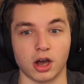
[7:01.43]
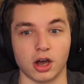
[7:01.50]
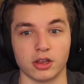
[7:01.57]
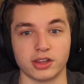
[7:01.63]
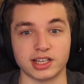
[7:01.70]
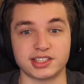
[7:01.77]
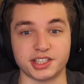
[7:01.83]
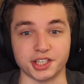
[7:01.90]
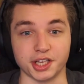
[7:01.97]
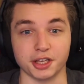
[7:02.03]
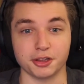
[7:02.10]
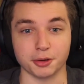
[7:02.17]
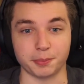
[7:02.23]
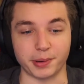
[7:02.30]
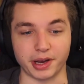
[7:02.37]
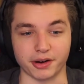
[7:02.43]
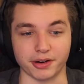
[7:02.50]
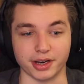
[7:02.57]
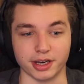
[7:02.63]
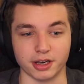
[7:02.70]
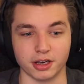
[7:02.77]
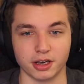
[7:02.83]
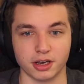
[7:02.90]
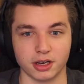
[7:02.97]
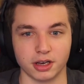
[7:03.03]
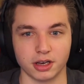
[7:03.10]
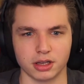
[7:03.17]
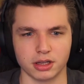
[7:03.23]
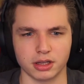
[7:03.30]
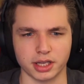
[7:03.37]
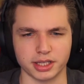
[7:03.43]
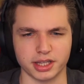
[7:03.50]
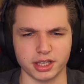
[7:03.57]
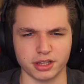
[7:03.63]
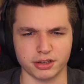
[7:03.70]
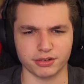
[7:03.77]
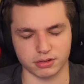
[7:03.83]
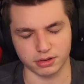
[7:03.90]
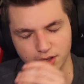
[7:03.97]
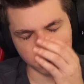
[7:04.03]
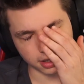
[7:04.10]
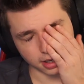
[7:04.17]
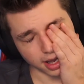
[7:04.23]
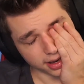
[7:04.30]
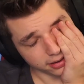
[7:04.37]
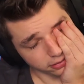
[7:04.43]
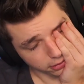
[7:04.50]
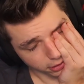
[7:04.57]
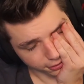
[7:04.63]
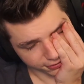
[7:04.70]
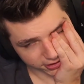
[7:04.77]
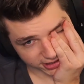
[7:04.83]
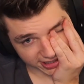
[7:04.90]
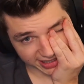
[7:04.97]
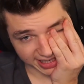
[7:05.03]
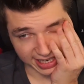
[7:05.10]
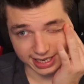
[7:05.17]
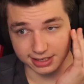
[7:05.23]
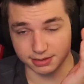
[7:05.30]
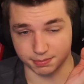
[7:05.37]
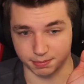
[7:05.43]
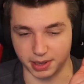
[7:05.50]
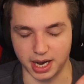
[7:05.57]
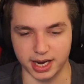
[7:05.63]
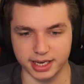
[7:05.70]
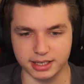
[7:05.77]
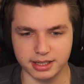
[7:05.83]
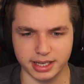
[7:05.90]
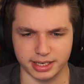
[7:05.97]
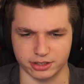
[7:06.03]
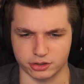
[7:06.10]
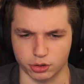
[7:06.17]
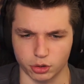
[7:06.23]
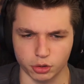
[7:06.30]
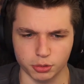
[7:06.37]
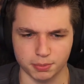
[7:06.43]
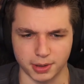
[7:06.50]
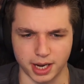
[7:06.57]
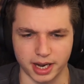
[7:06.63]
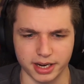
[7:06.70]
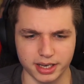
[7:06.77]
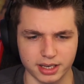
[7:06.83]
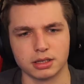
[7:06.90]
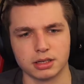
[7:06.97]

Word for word: That's the other Barry. Like the other, I don't know if it's like his body, like his old body.